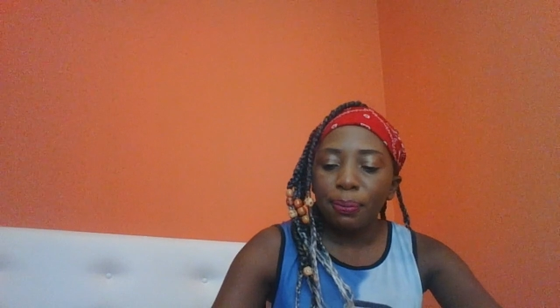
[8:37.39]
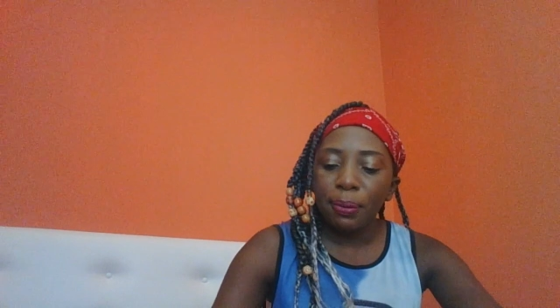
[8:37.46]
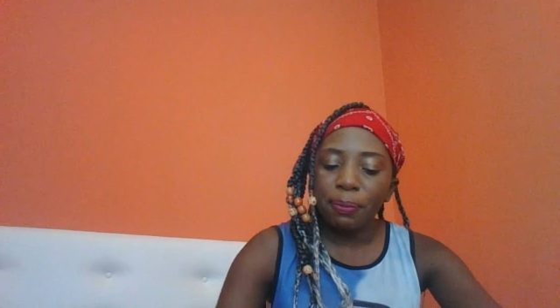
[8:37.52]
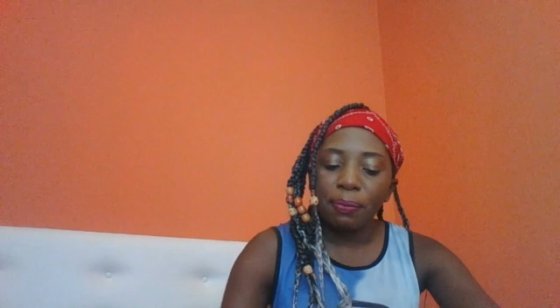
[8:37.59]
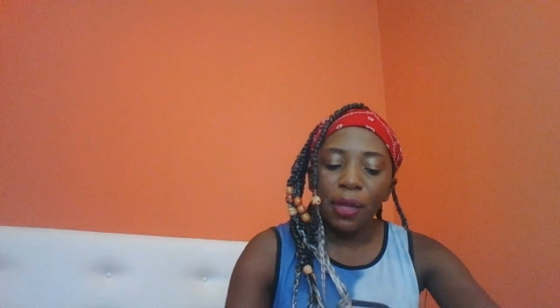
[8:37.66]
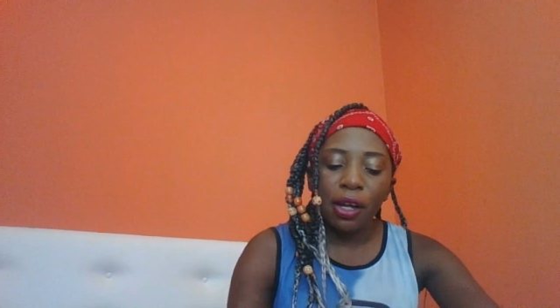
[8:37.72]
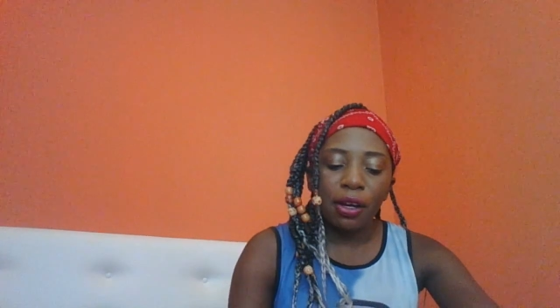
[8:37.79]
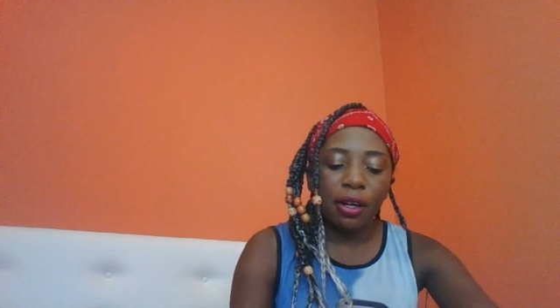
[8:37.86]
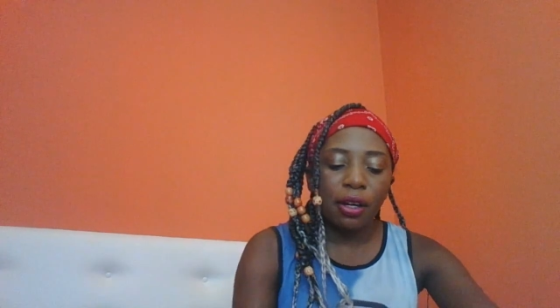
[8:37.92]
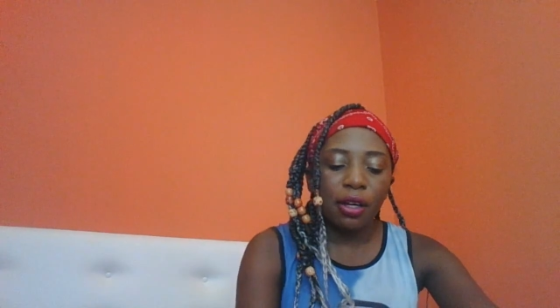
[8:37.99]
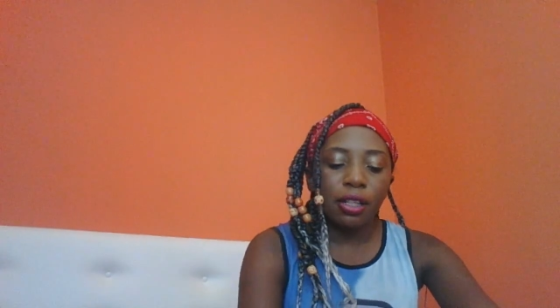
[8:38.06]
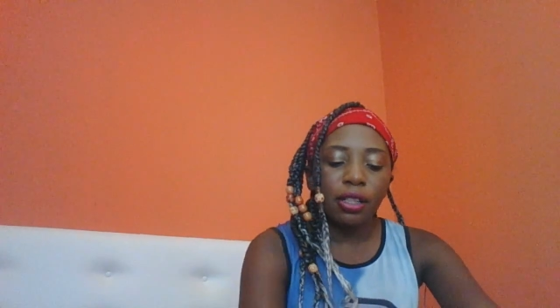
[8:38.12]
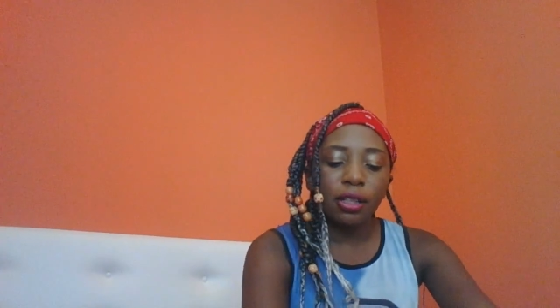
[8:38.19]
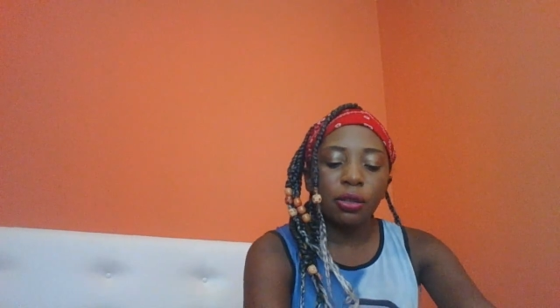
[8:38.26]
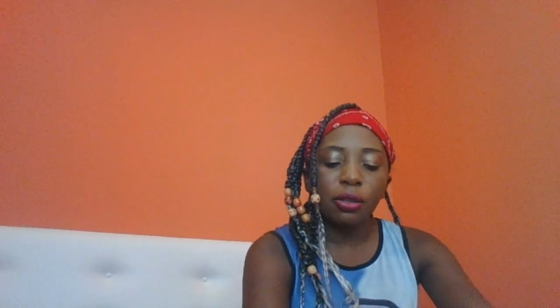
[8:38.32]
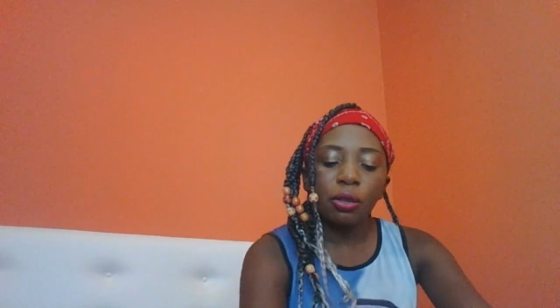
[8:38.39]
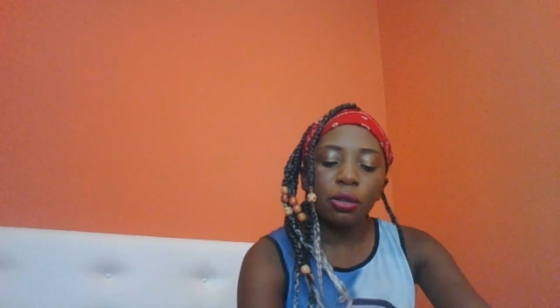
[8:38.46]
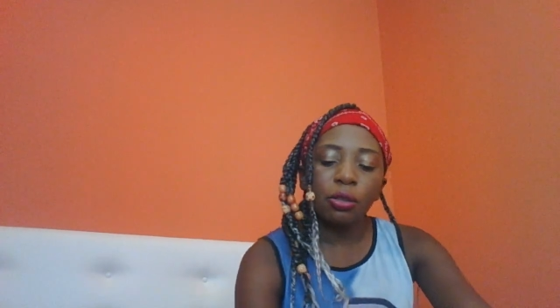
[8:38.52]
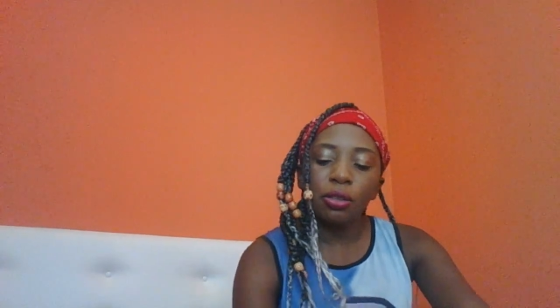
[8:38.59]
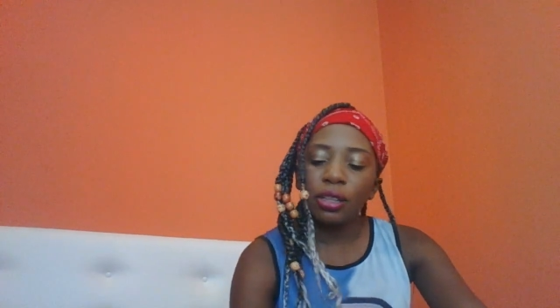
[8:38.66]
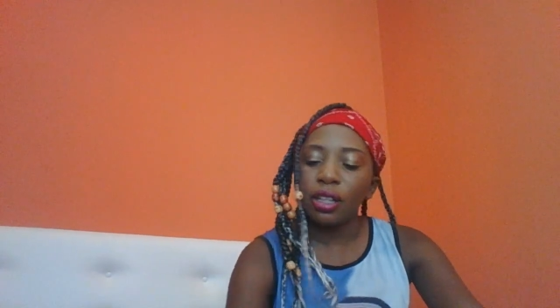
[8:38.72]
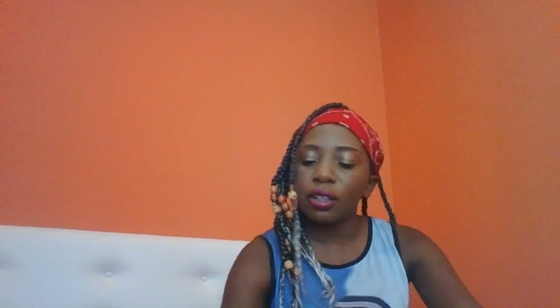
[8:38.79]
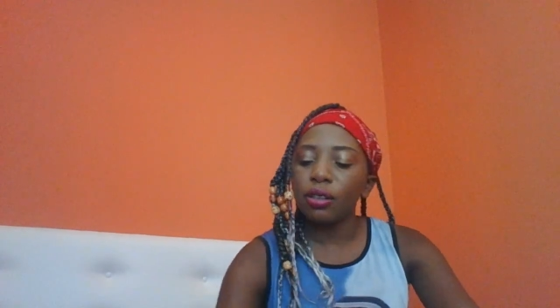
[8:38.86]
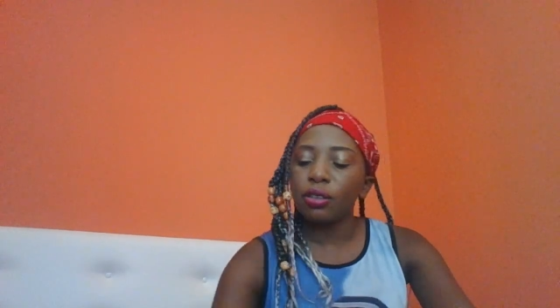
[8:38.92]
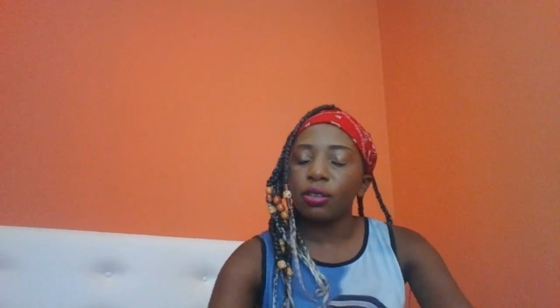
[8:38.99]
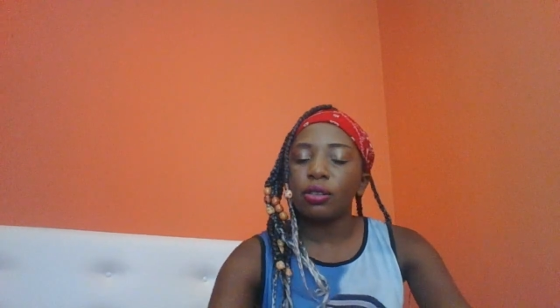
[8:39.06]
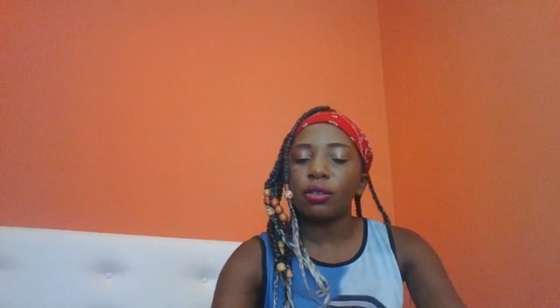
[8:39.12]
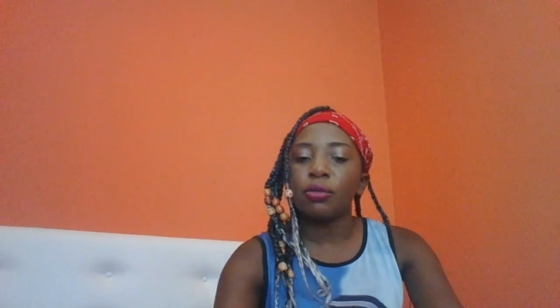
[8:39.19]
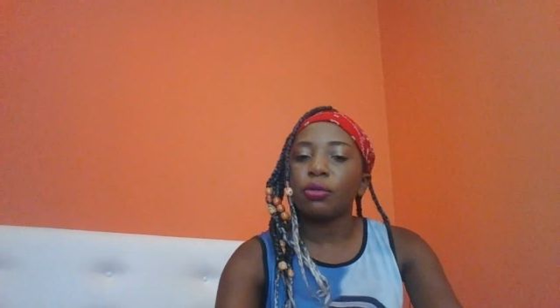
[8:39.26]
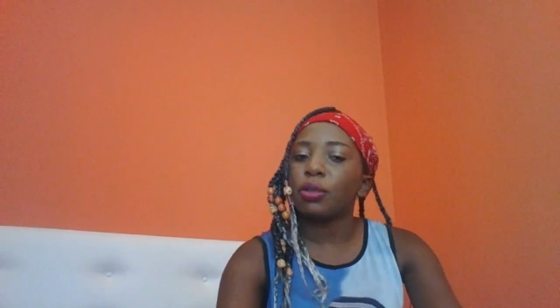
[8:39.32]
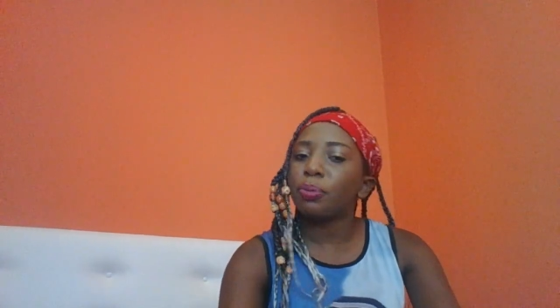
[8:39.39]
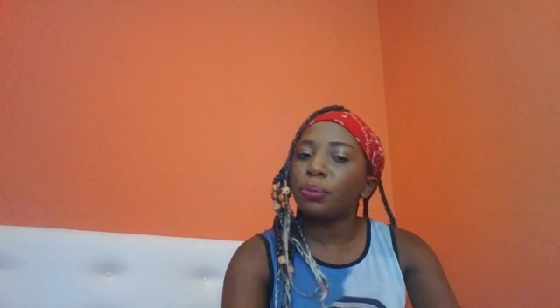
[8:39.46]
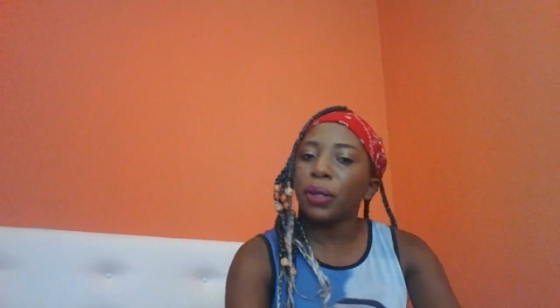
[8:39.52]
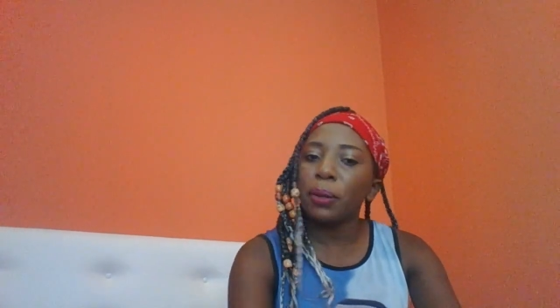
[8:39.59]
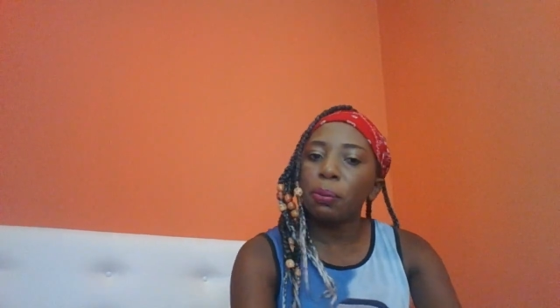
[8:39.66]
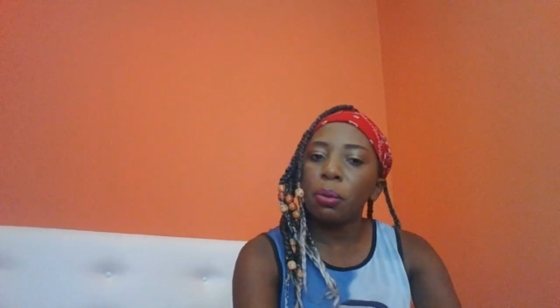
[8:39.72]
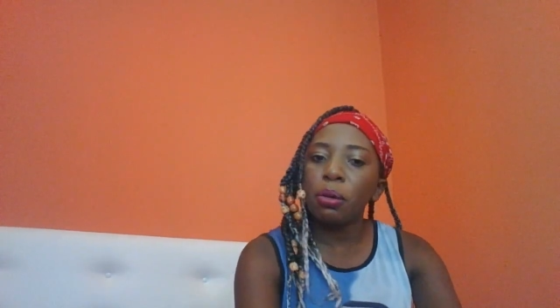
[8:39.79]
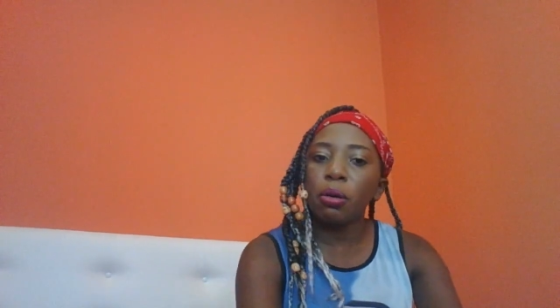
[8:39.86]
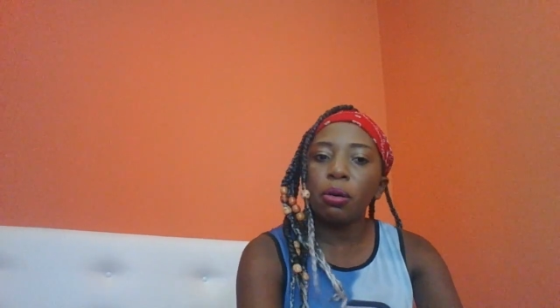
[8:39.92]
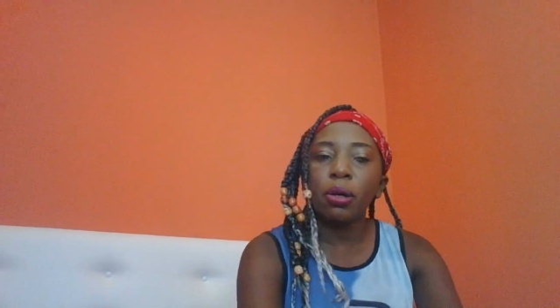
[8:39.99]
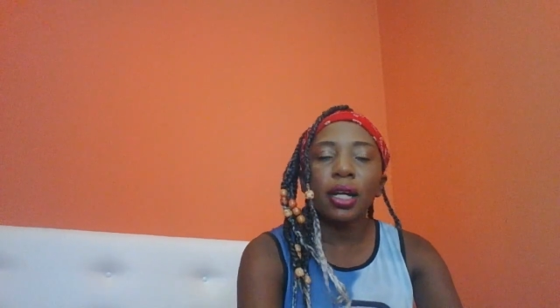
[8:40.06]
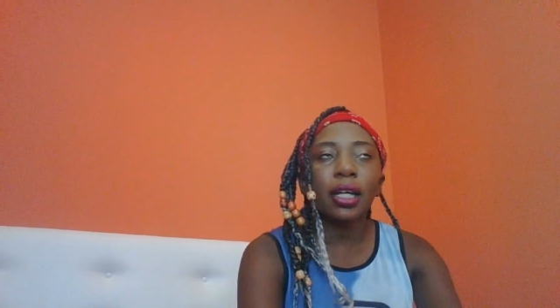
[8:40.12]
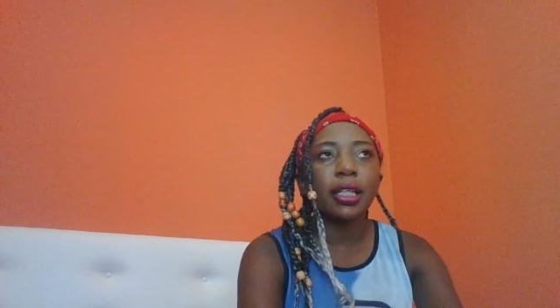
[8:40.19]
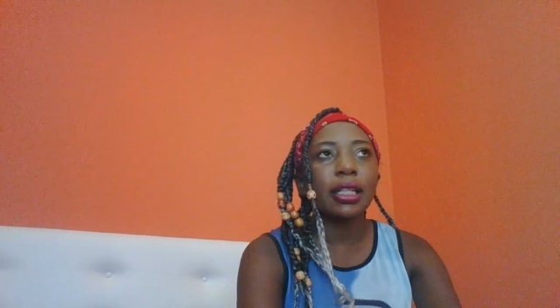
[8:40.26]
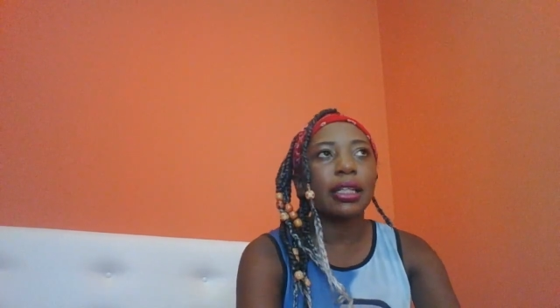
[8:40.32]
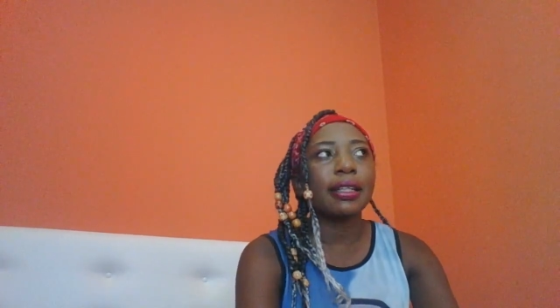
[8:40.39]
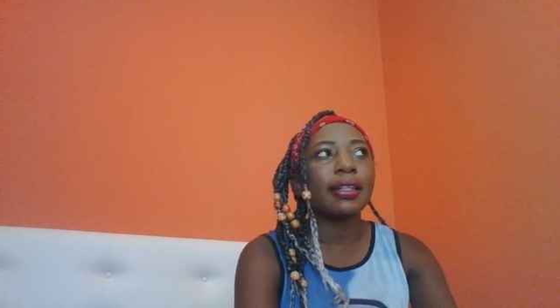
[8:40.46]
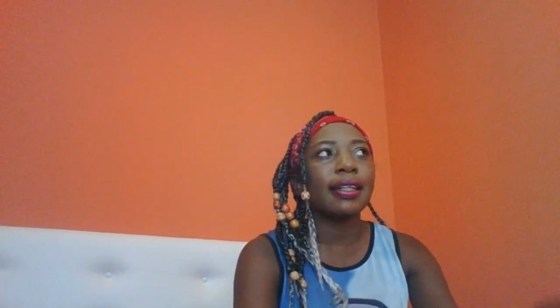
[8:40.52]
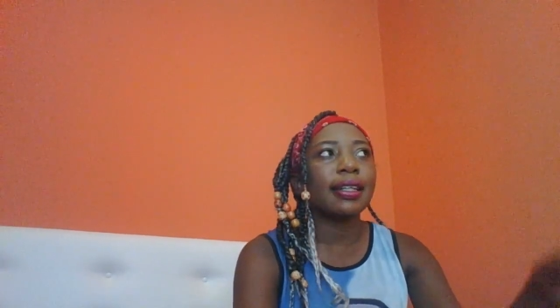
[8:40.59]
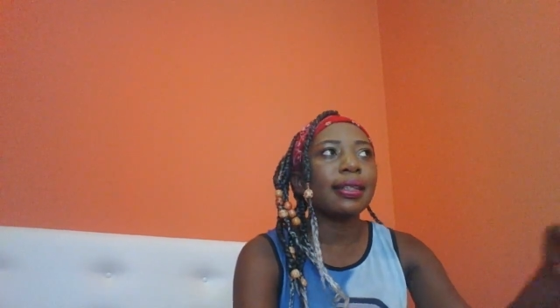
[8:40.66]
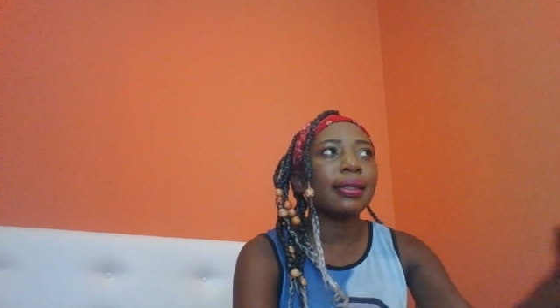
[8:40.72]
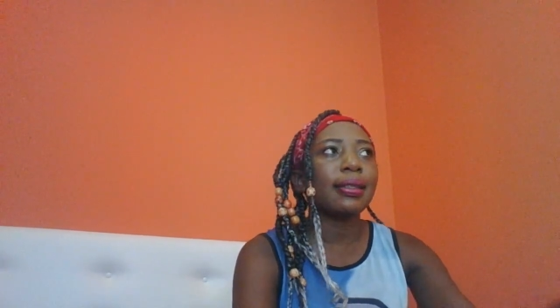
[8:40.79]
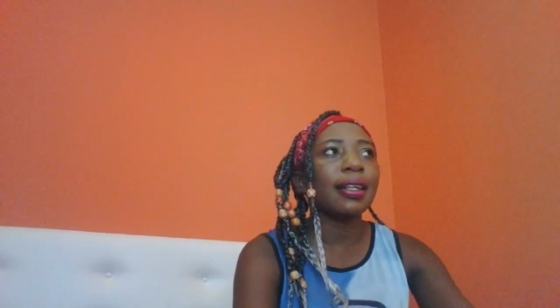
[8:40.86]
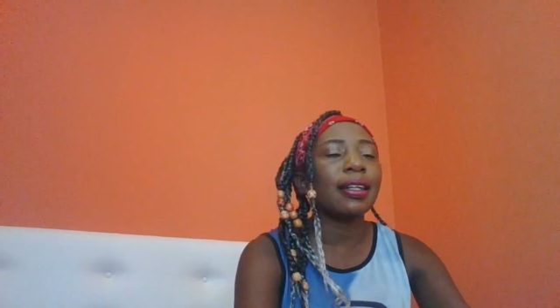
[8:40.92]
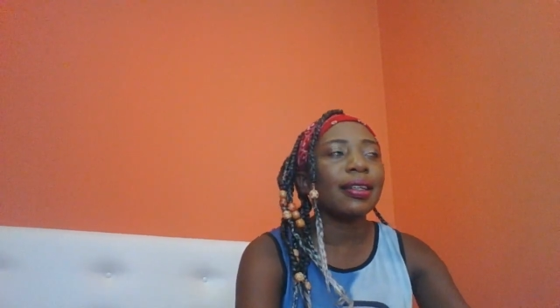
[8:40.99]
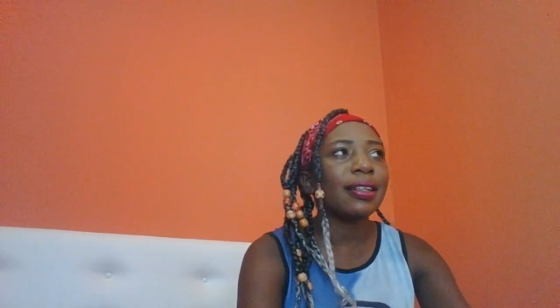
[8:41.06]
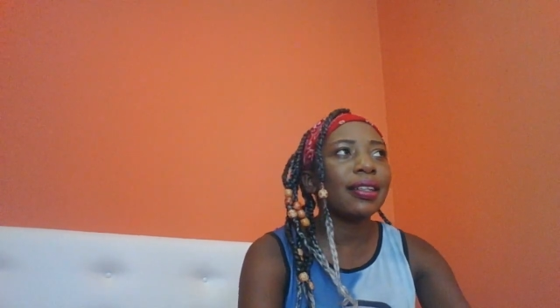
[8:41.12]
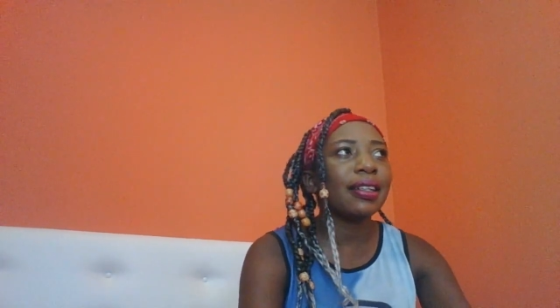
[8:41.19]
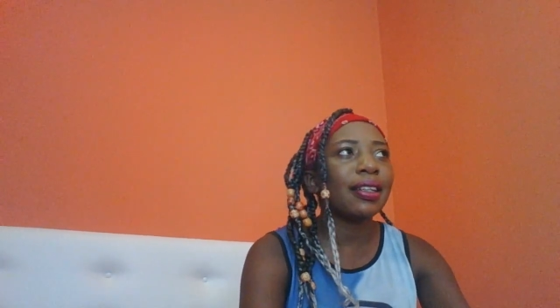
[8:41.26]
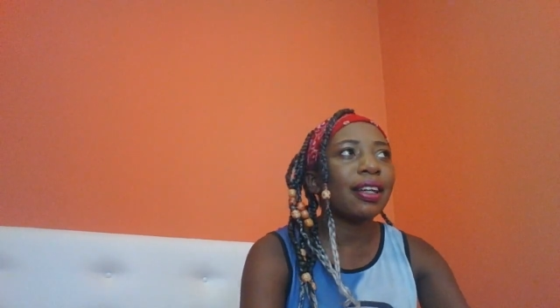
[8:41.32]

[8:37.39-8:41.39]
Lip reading: in the news and with people, like in Italy,